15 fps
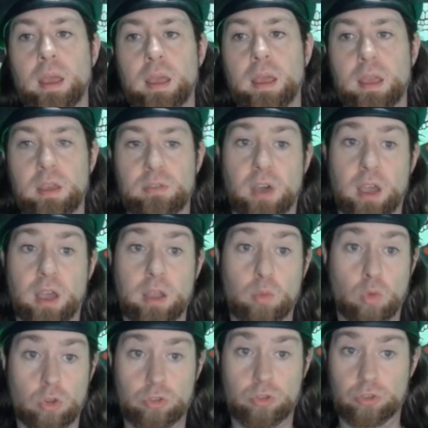If I
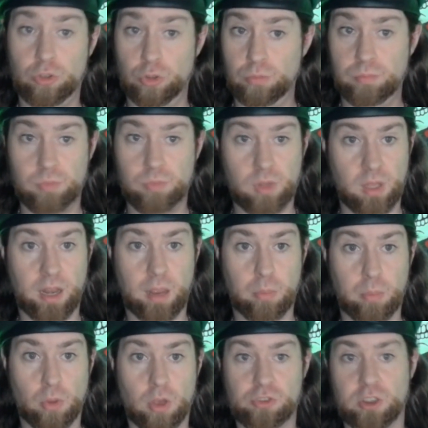were to get a
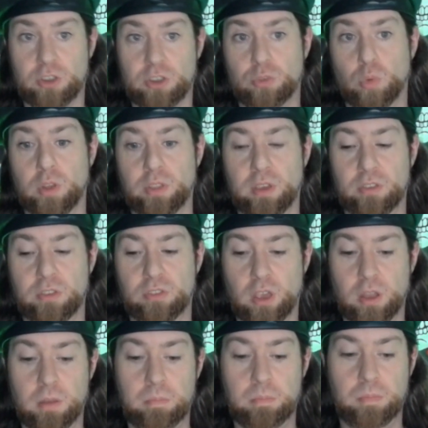project where they
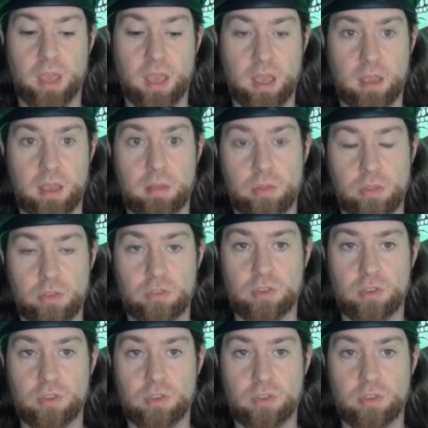said, hey, this